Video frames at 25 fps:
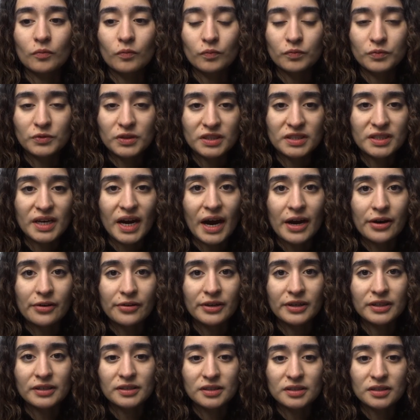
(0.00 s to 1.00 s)

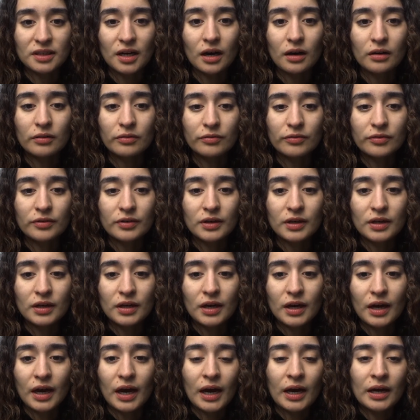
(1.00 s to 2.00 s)
desiring stuff.
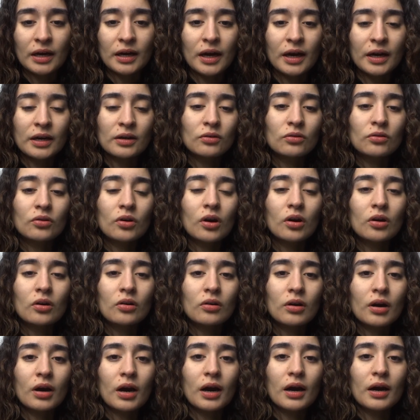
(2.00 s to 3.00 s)
I don't
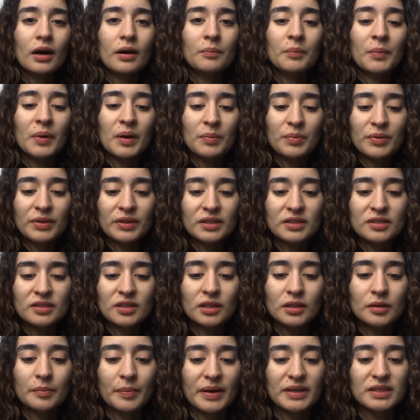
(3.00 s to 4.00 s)
know, maybe this is
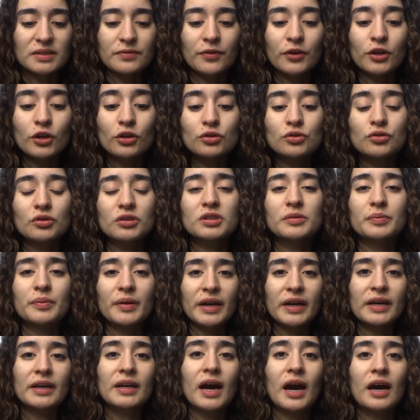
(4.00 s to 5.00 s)
not the best video to
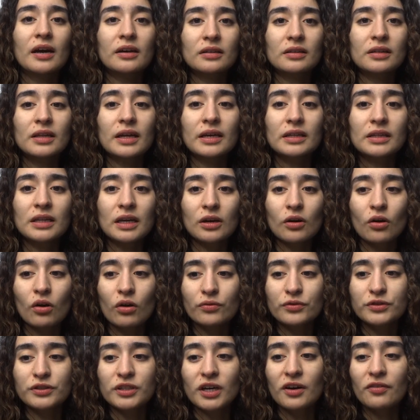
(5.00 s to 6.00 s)
explain how to like let go
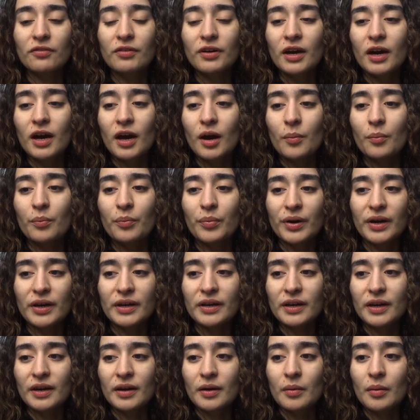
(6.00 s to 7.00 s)
of stuff,
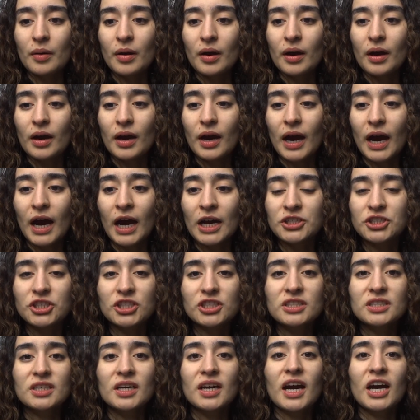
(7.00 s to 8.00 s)
but I
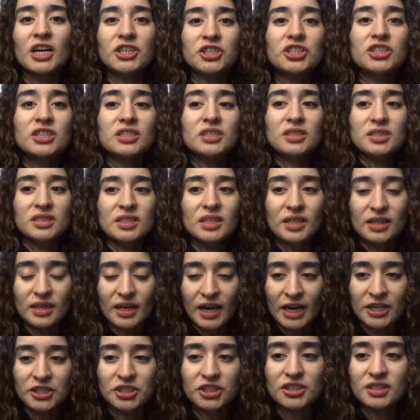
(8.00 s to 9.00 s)
just did it.
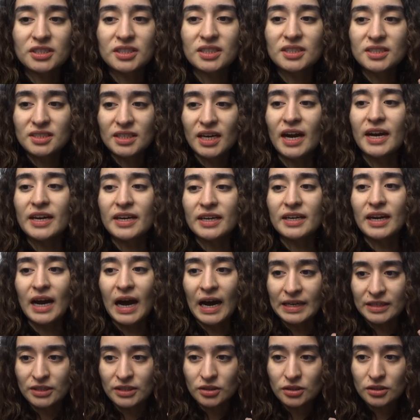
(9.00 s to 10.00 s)
I just decided
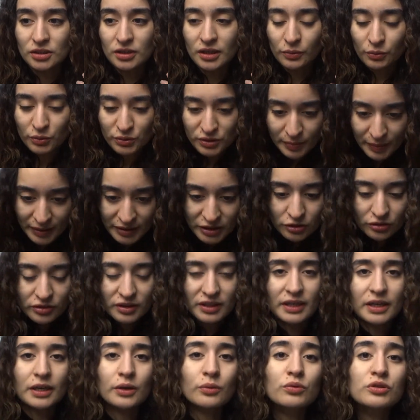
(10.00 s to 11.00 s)
it was a mental
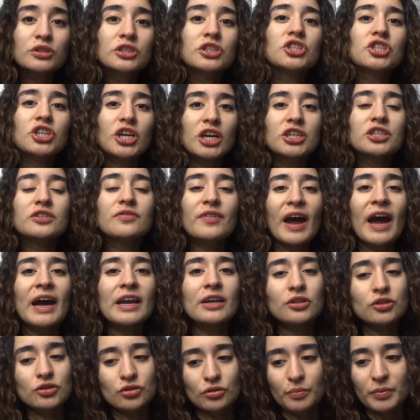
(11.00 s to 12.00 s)
thing. It was a change of
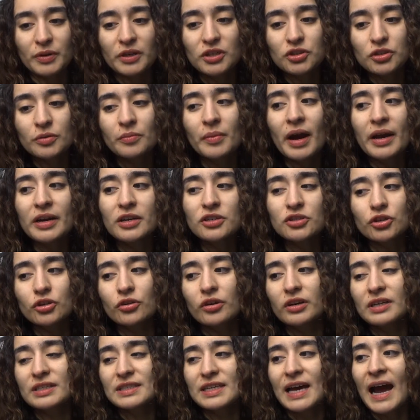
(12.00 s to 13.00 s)
attitude because your mind is your
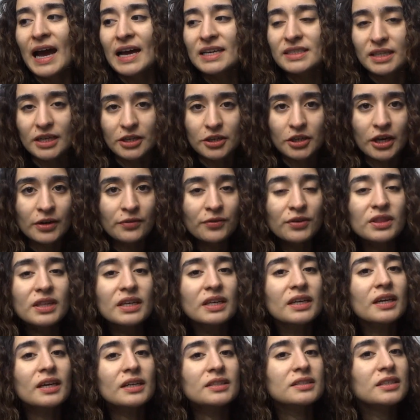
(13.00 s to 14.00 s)
greatest asset.
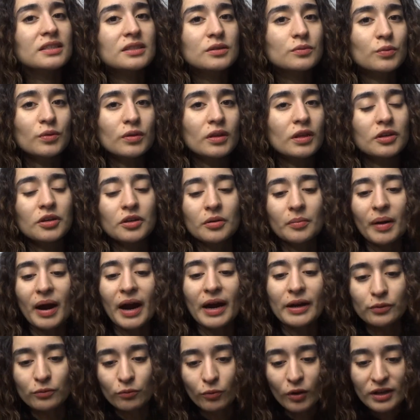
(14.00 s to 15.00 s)
Everything exists within your
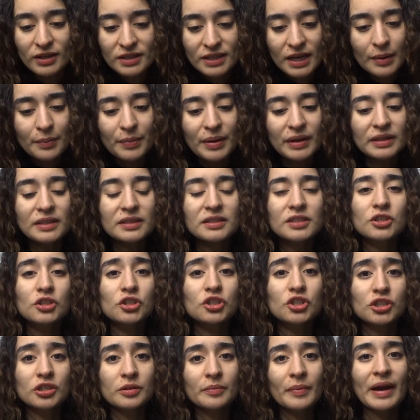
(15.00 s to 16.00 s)
mind. Once I made the
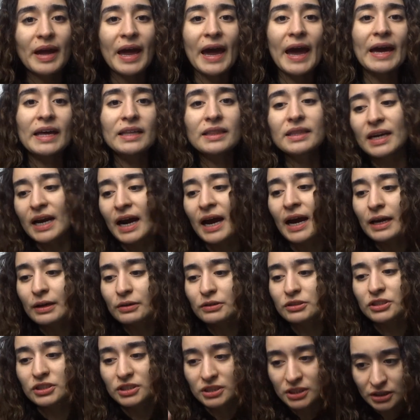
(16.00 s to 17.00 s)
decision in my head that
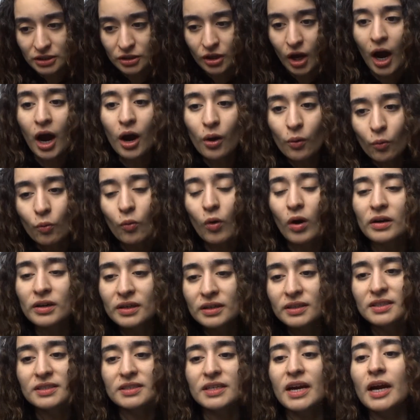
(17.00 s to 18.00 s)
I did not want
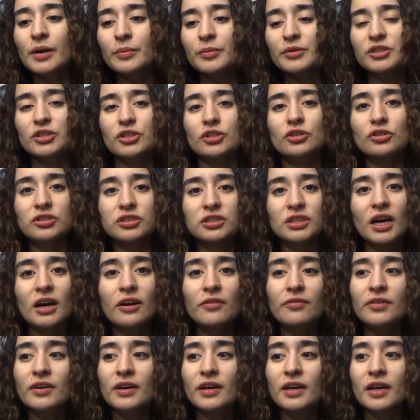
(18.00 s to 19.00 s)
to desire material stuff,